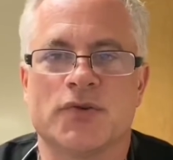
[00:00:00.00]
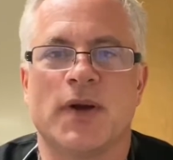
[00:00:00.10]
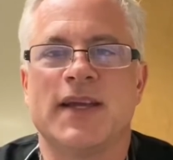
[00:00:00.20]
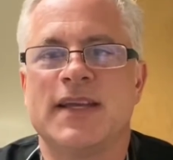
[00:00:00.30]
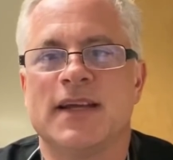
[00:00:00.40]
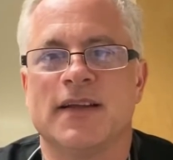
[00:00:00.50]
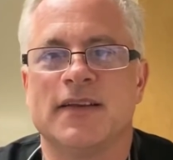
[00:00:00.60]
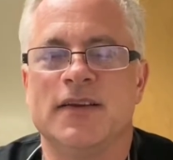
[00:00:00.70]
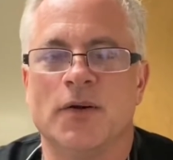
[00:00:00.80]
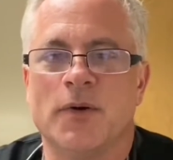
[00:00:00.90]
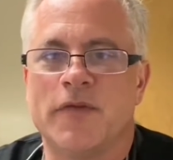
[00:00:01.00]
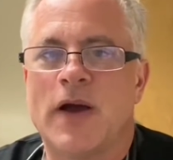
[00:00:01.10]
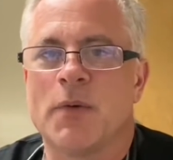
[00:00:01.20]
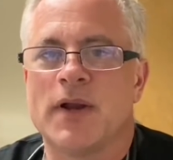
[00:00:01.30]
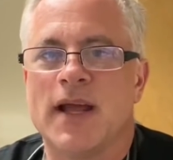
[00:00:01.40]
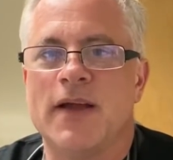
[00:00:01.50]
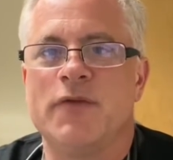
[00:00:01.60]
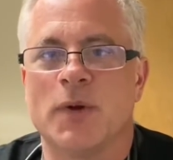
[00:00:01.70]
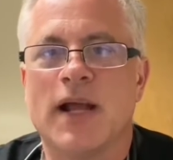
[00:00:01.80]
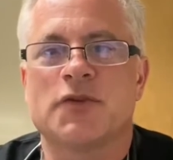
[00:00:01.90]
So I can't, you know, if I were to, if
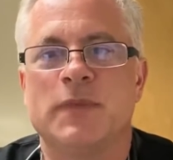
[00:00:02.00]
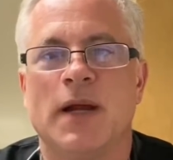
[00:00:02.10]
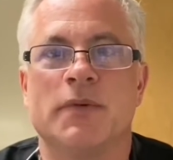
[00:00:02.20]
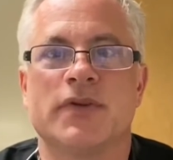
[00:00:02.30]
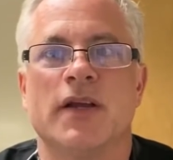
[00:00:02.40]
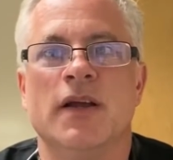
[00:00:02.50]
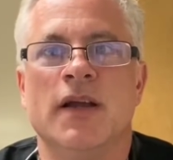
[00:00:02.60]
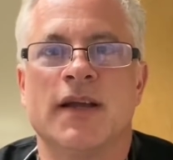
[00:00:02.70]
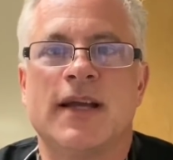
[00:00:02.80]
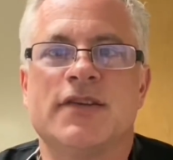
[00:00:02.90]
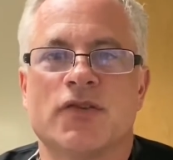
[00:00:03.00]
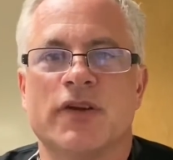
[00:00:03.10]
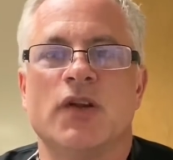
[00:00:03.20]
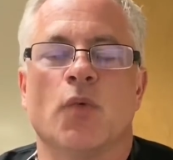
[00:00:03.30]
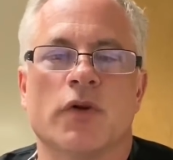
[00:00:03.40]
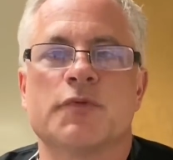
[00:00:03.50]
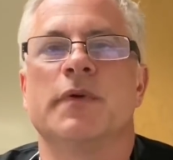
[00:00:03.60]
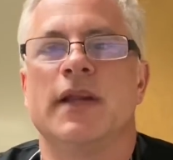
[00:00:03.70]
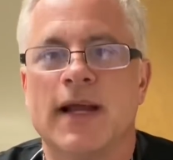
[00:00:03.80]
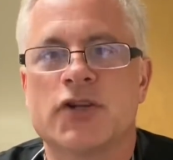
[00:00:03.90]
you were to ask me, I would say cases are getting worse,
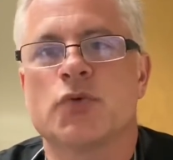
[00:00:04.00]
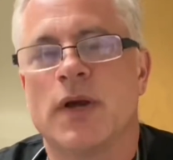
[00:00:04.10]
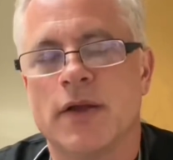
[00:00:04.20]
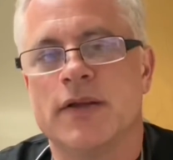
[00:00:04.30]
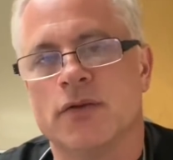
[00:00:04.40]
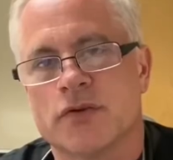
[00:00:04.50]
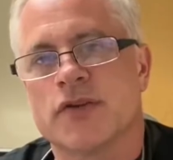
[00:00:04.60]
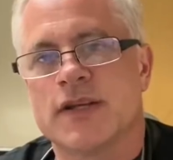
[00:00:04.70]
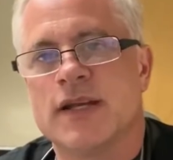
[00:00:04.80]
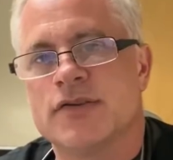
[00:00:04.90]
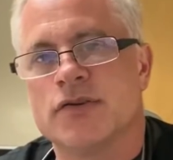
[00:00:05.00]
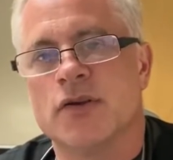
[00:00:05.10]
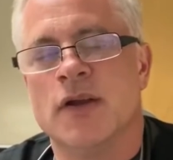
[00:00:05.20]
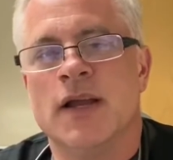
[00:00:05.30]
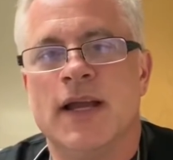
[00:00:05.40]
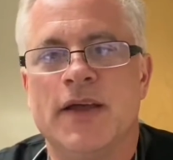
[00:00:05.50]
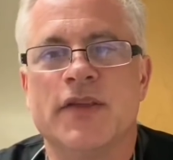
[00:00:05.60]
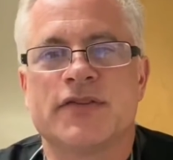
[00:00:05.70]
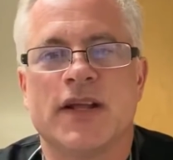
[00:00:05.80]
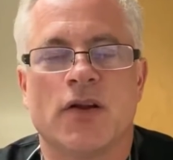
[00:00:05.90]
but in actuality, it looks like cases in
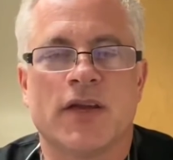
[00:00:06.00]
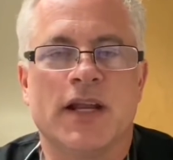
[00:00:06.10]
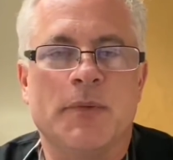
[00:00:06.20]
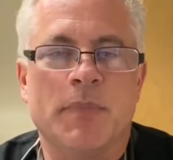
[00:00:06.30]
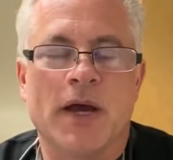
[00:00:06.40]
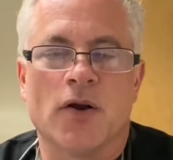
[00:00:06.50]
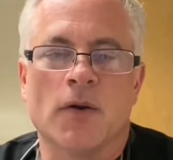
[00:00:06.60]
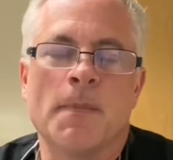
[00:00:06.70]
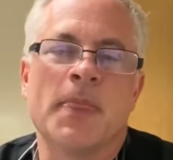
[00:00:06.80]
this state are getting better.